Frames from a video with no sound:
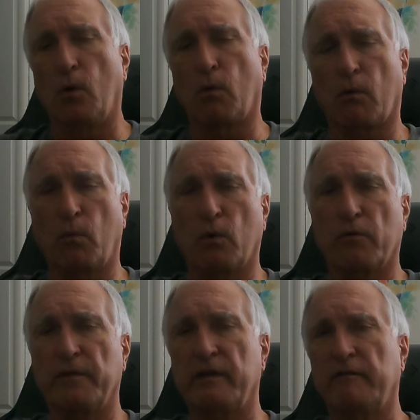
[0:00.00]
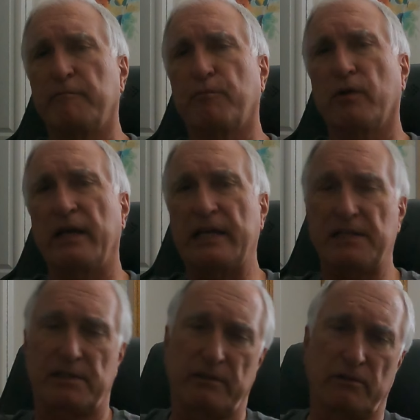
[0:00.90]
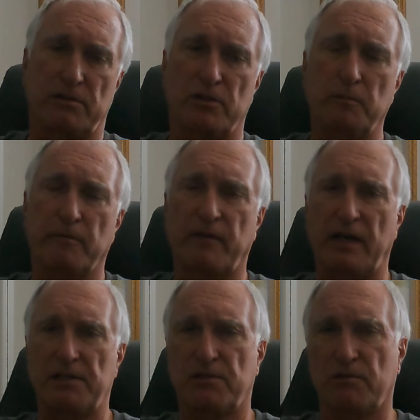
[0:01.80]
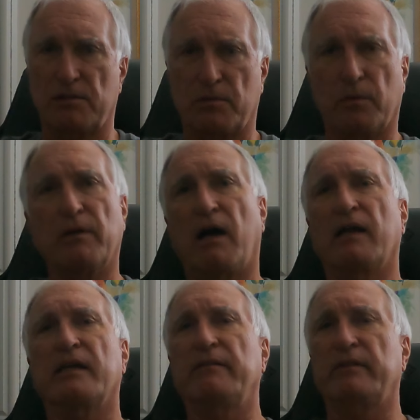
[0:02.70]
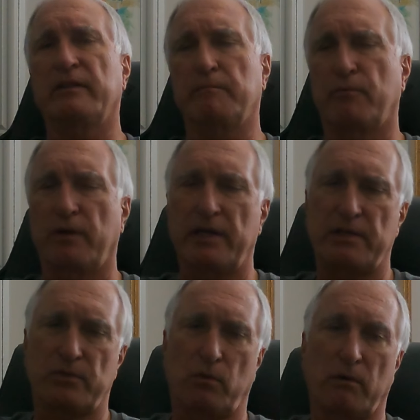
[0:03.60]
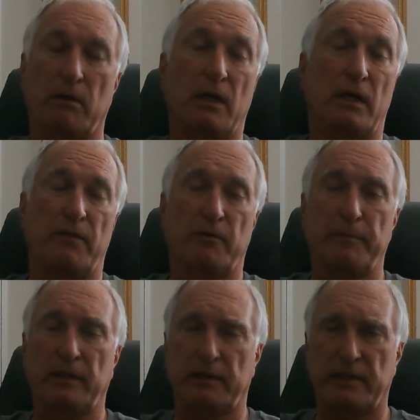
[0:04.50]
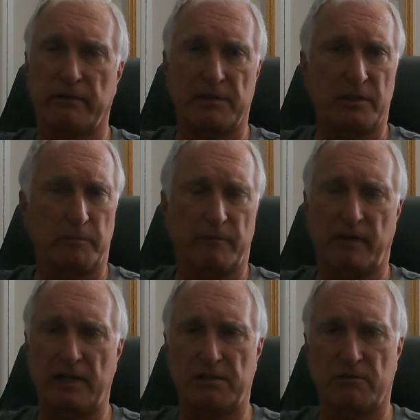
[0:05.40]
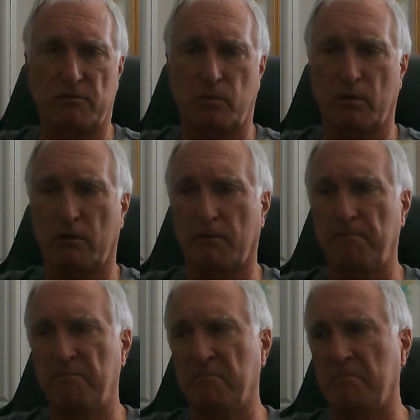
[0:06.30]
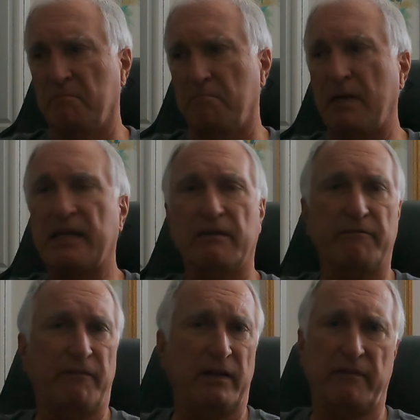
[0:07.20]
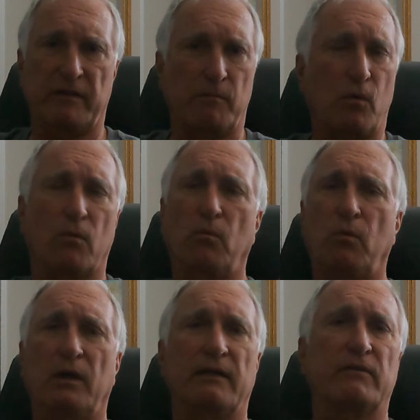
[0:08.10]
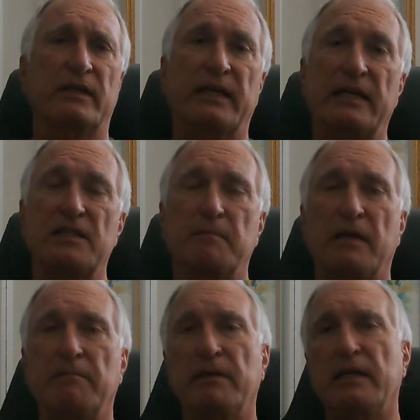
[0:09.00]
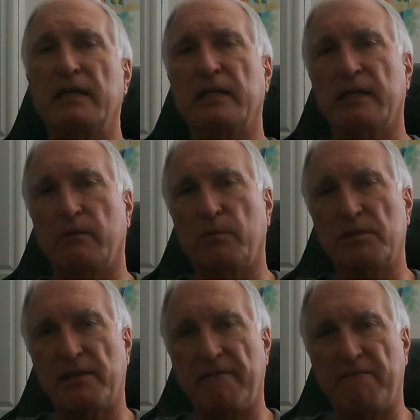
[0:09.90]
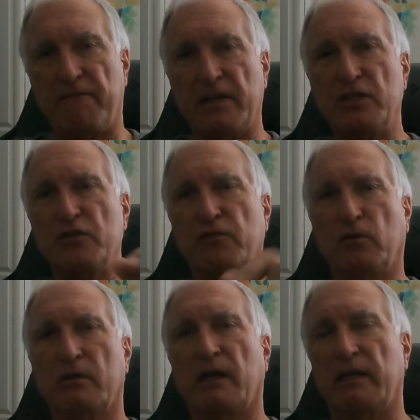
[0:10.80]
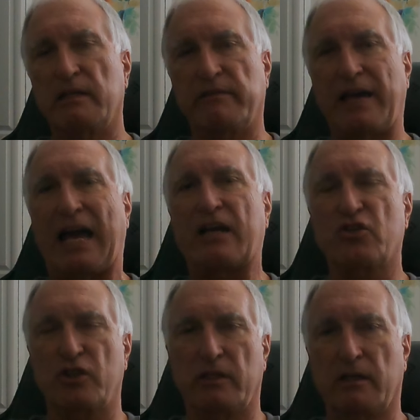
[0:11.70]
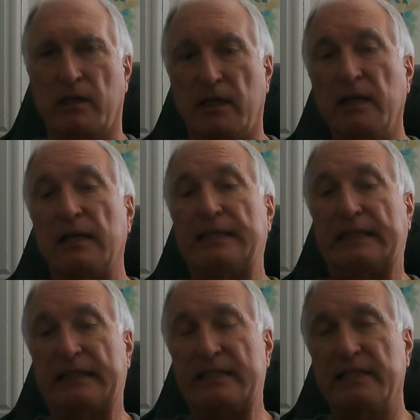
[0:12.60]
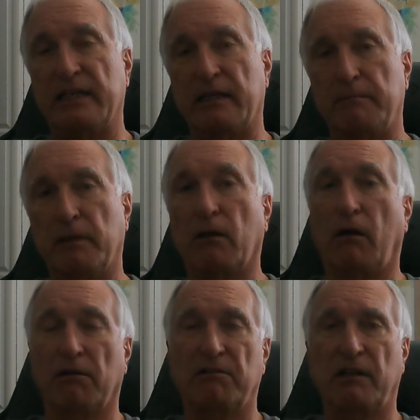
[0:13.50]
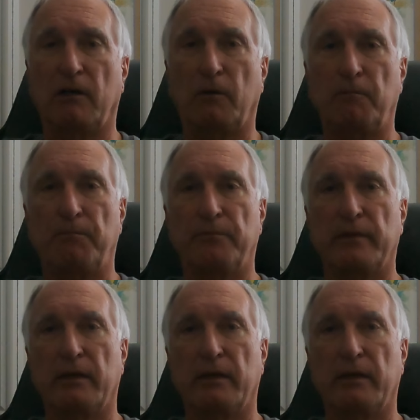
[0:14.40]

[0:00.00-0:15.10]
or worthy of praise, and their supervisors were not giving them praise, or their military supervisors were making fun of them, or whatever the case may be. It was a vengeful kind of action that they did. But also,